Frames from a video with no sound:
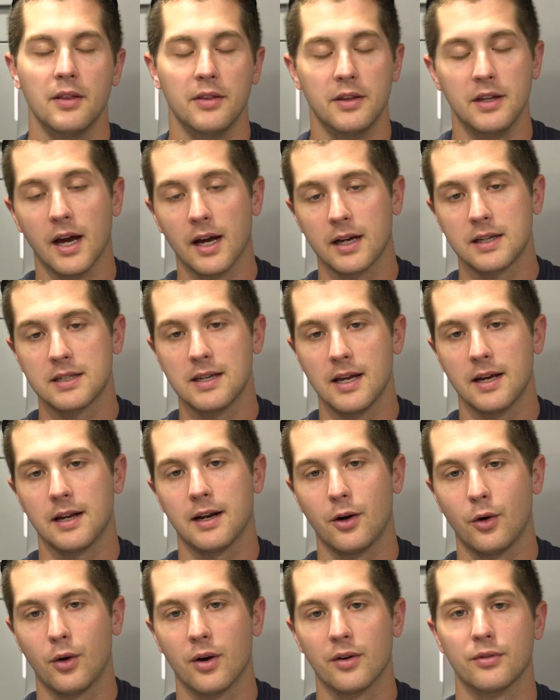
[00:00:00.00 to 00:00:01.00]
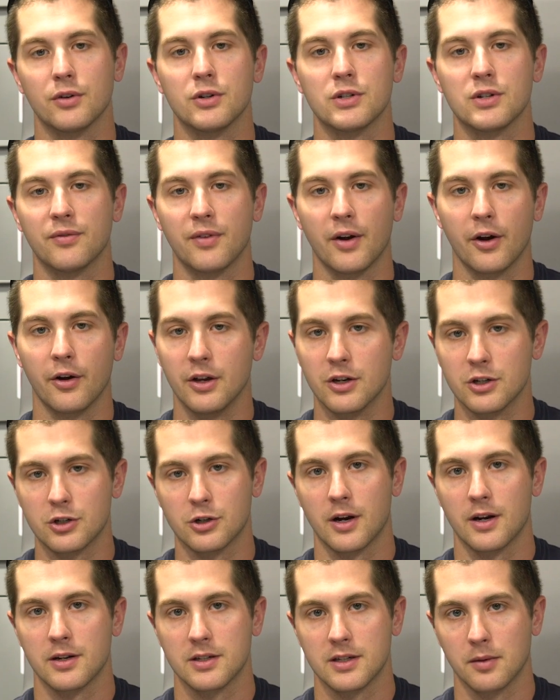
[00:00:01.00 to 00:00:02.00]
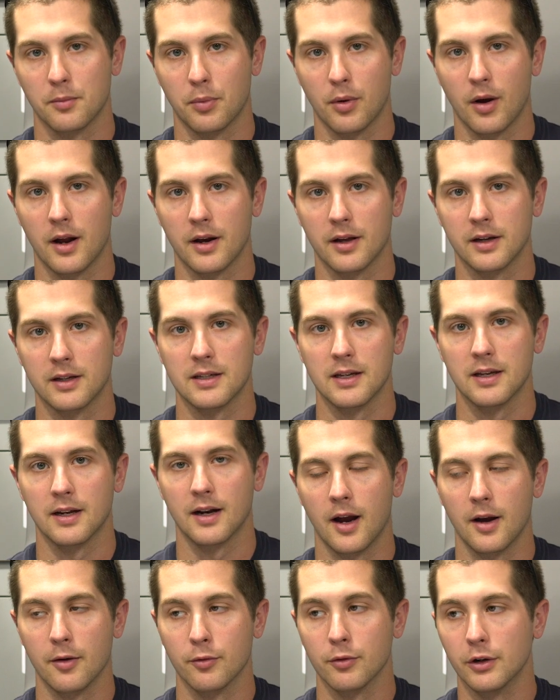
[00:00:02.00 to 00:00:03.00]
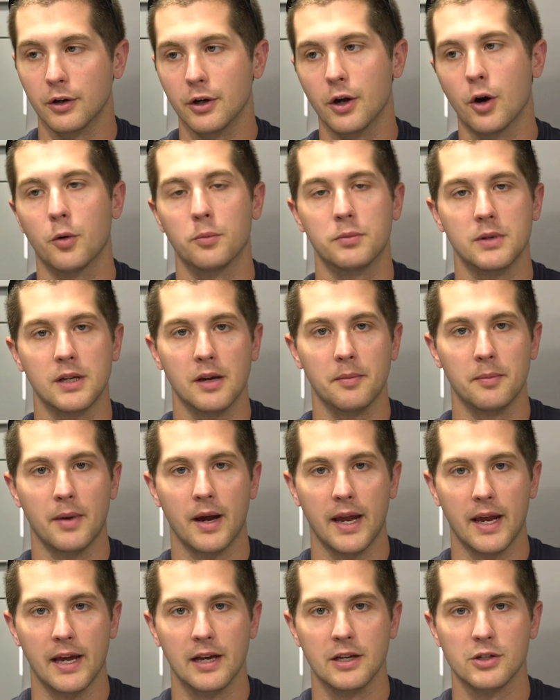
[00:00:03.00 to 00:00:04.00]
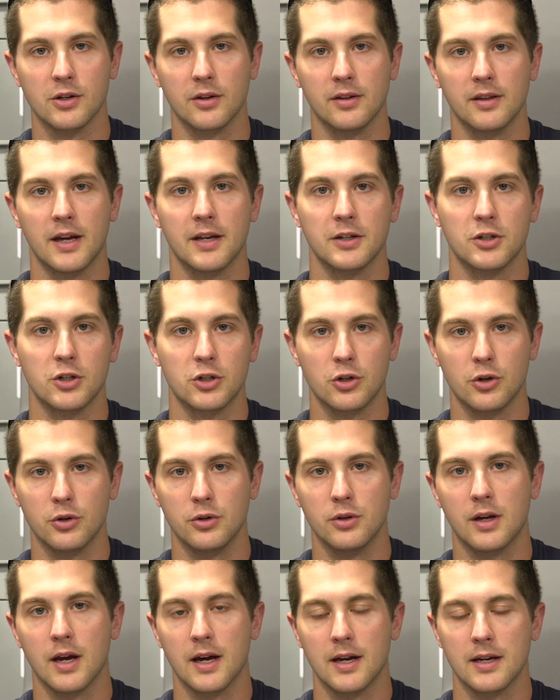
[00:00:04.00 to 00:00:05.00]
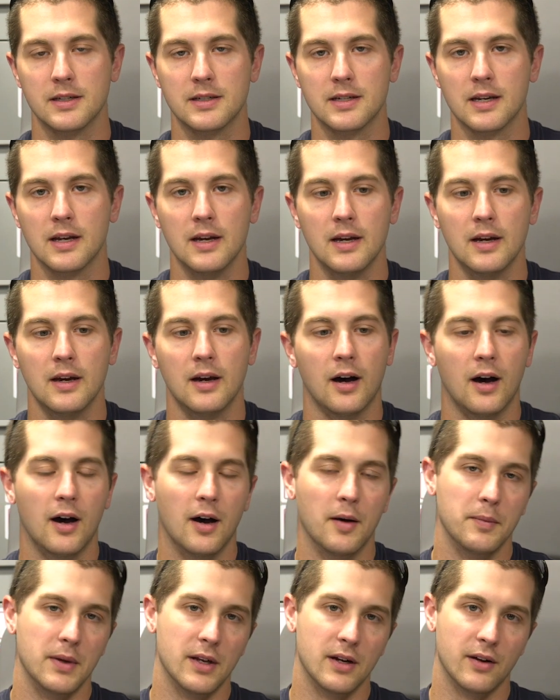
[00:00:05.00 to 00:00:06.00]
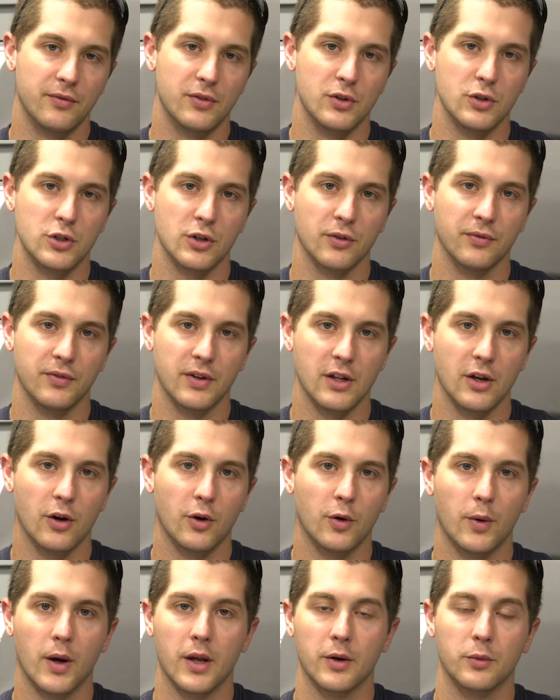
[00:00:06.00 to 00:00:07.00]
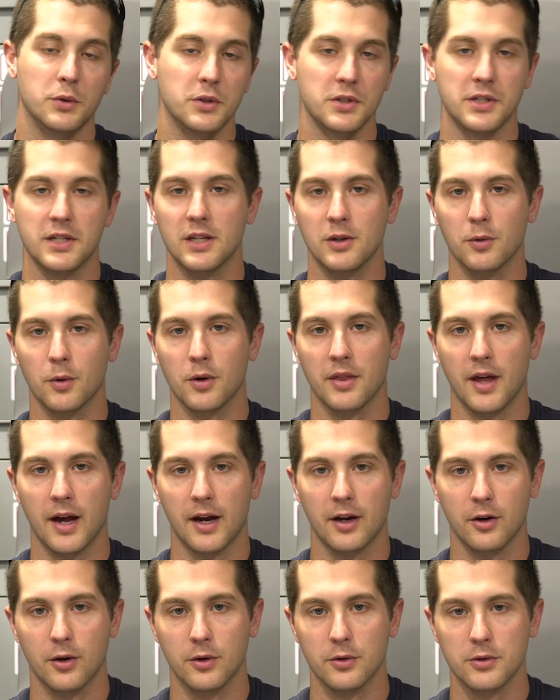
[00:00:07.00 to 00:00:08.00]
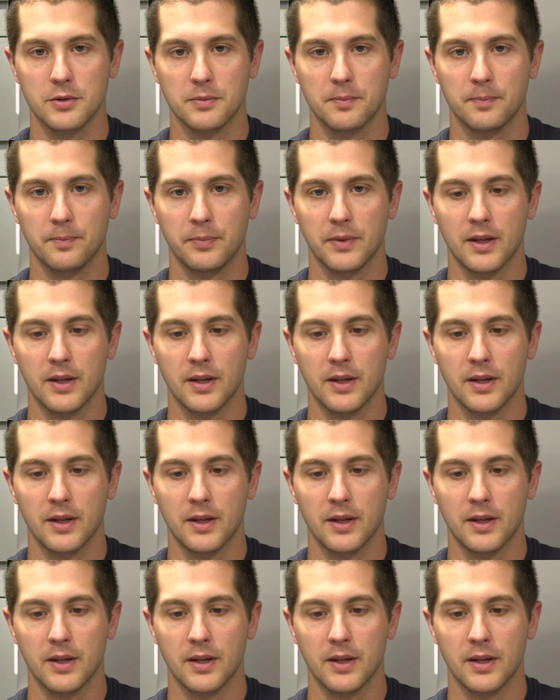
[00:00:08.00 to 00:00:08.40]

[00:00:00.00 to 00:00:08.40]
The X-Stat, however, is a very interesting product, I really hope to get my hands on that to show you guys in a future video, and we'll see where that goes.